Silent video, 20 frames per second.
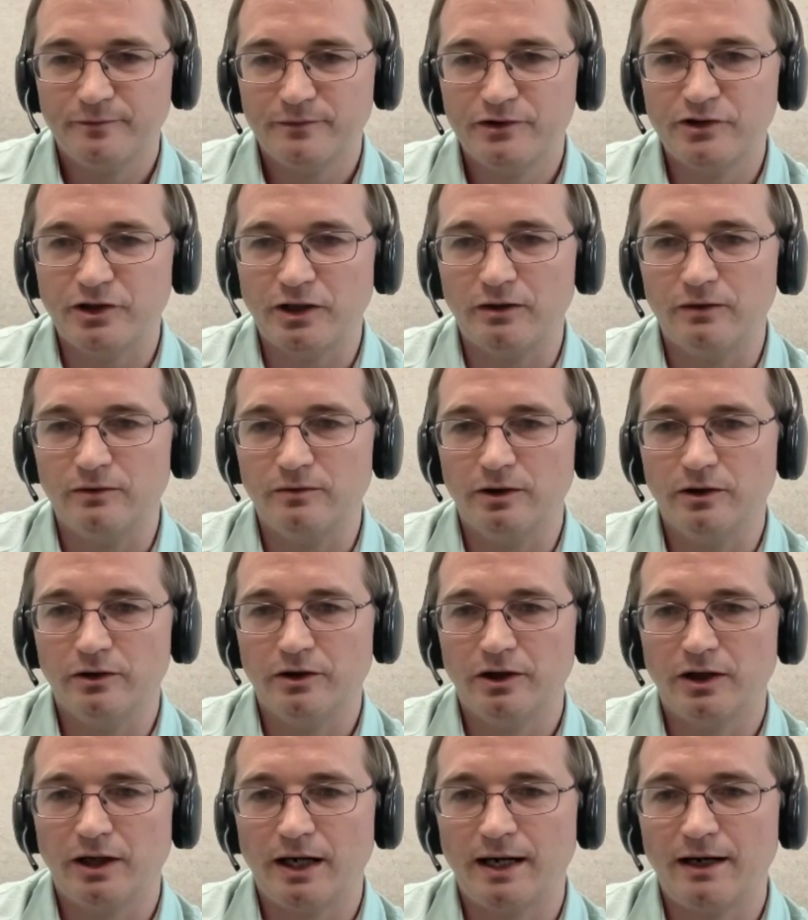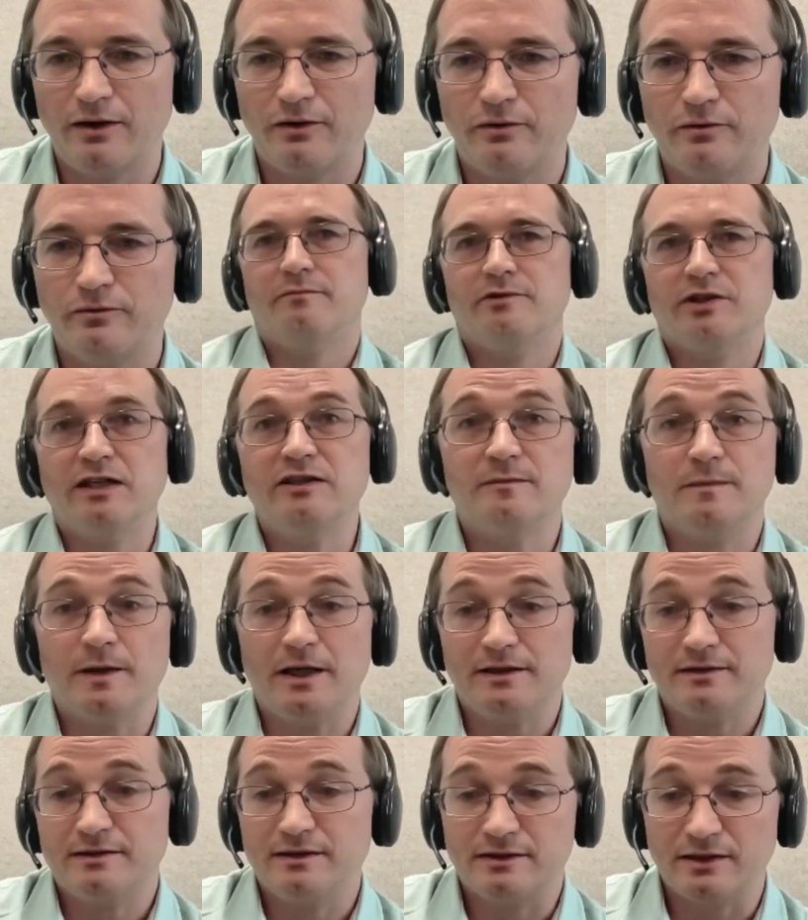So look at how
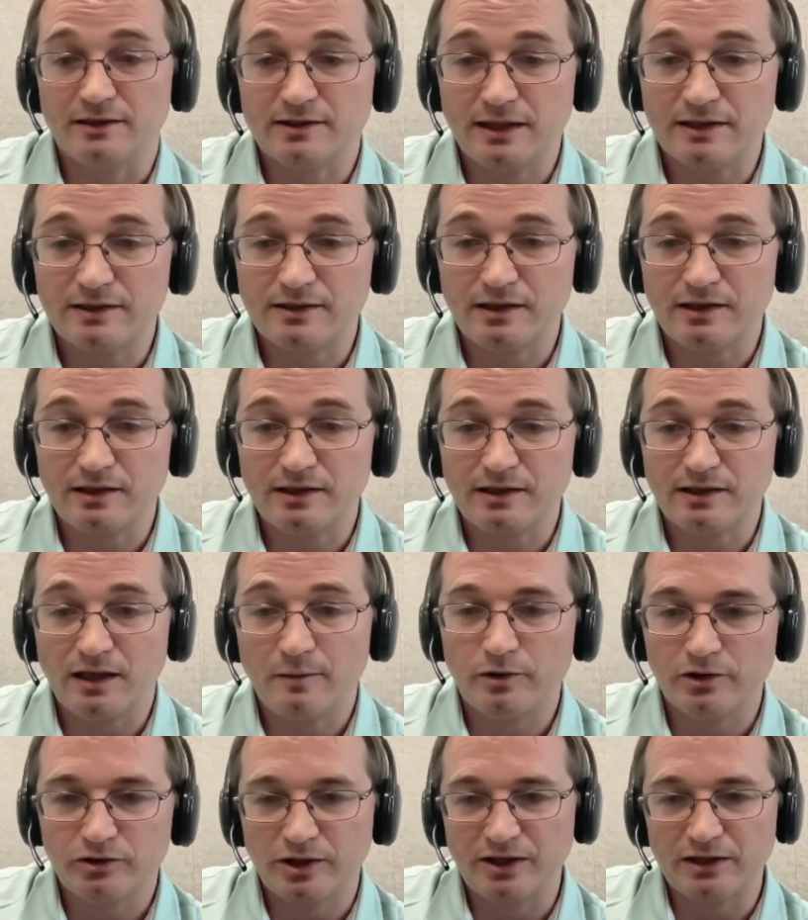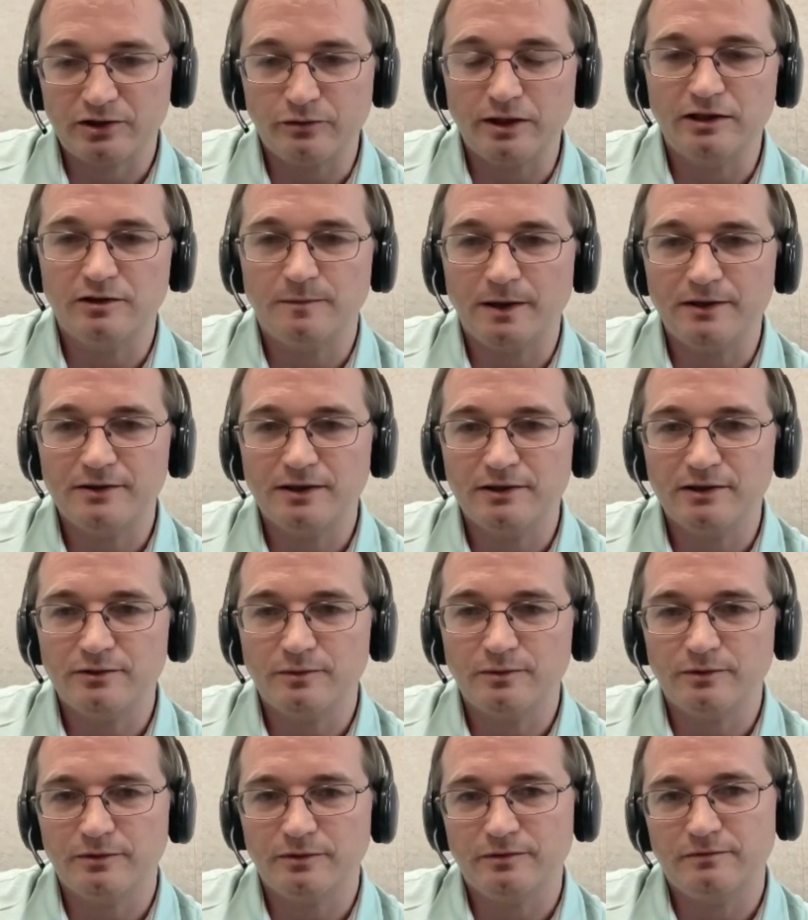databases are set up, what a transactional
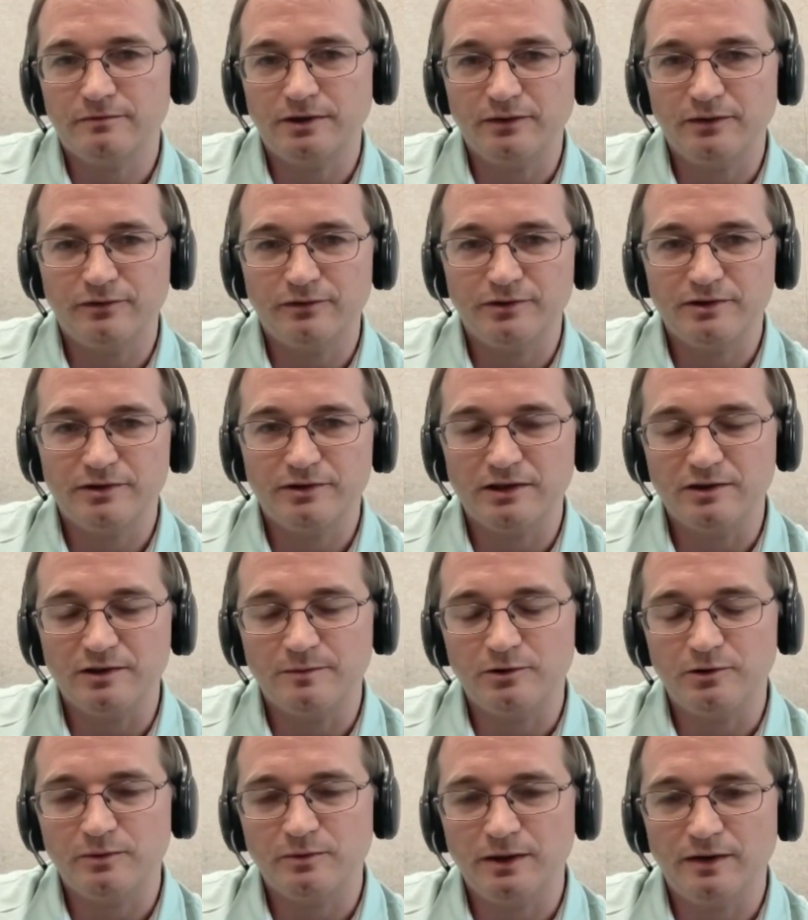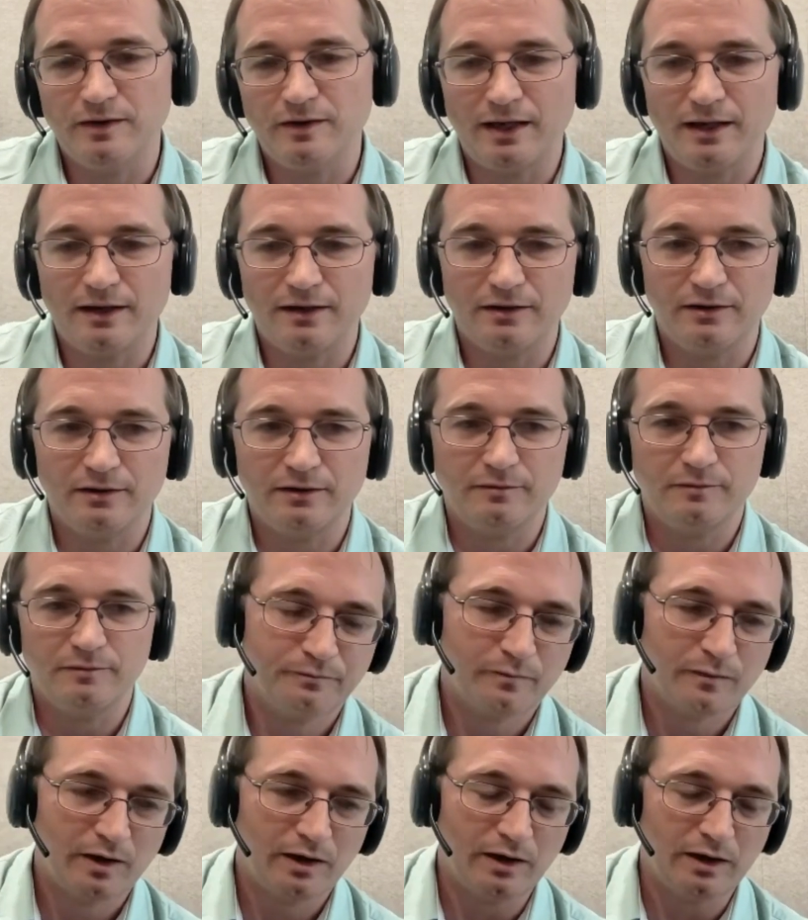database is, what the difference is between that and
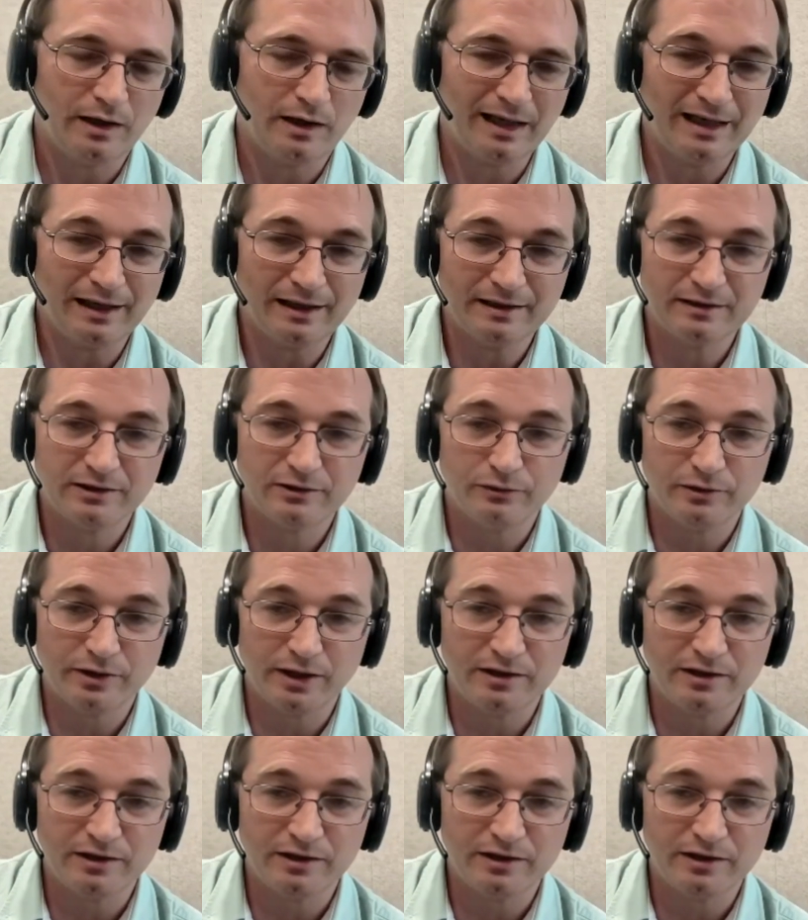an analytical database.